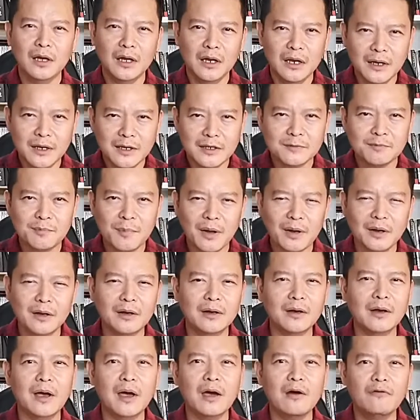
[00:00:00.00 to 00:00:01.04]
In this
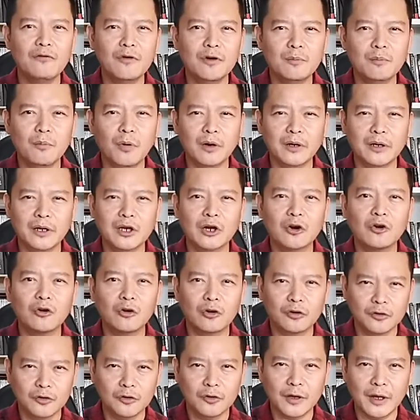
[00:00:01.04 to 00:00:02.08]
manner, everybody
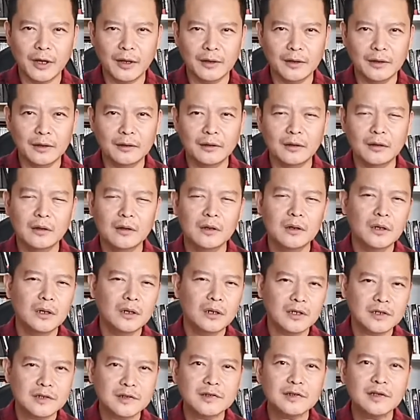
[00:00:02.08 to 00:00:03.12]
grow together.
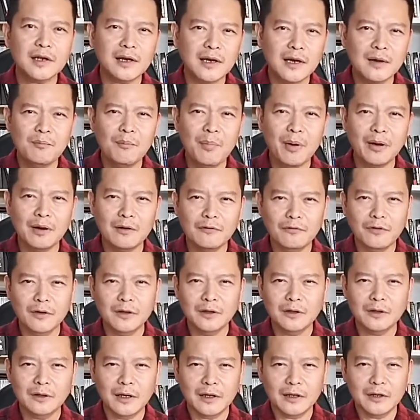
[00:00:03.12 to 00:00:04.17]
The second
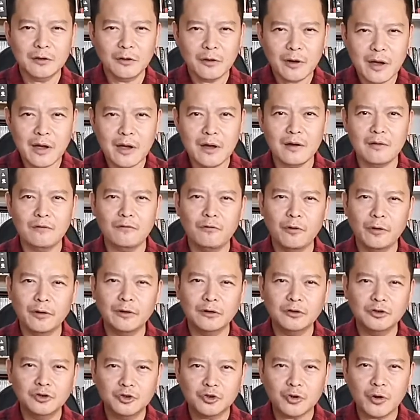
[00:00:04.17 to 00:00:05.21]
benefit that you have when
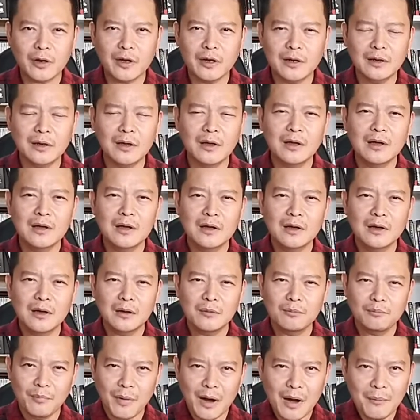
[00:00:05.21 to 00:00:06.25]
you join
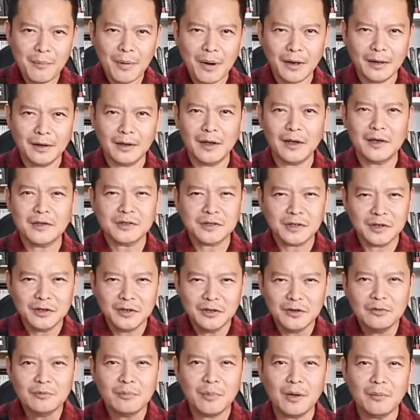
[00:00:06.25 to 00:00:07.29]
MAMAT as a
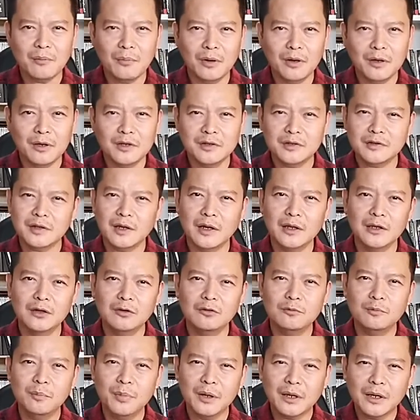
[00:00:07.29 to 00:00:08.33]
new member is that
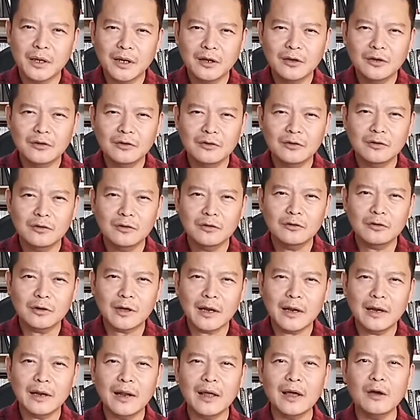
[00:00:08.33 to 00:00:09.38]
you
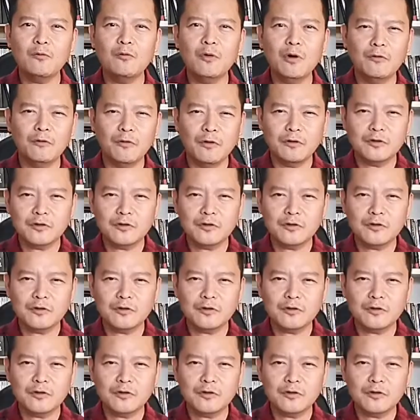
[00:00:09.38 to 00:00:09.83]
can network